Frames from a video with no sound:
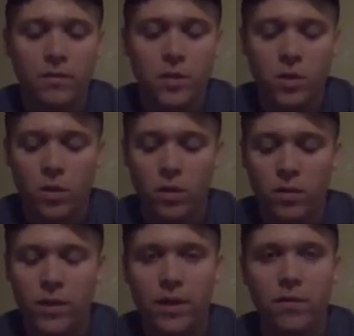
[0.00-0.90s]

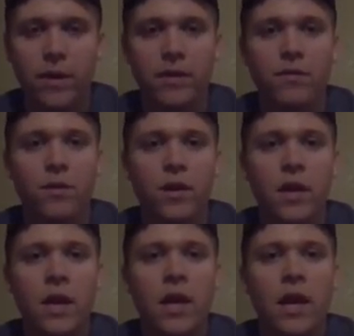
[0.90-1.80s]
store here in Medford,
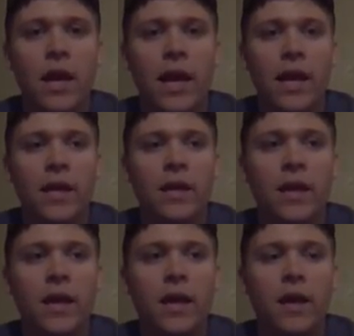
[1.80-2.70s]
and
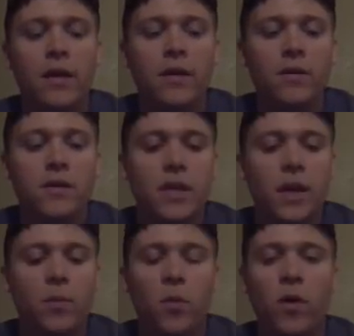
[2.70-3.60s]
there's a
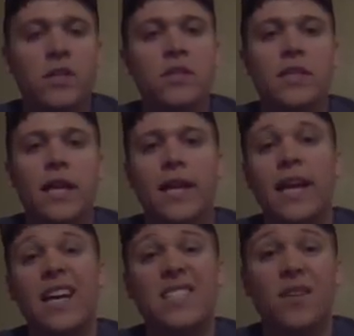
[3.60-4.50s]
couple questions I get
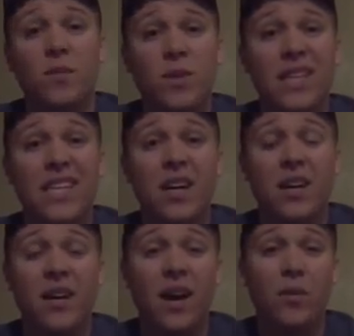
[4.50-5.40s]
asked on a really
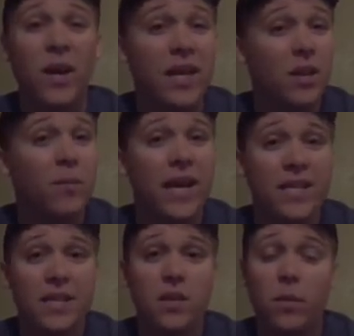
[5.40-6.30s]
regular
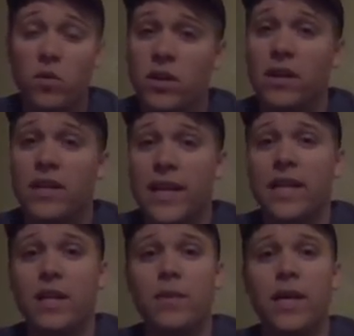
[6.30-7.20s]
basis, almost on a
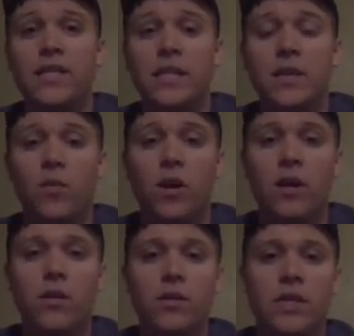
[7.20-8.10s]
daily basis, and one of
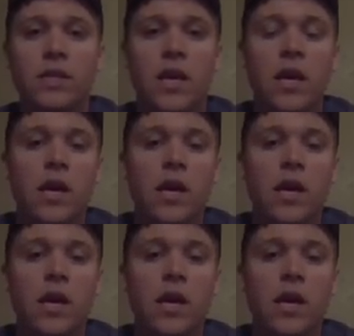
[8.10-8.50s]
those is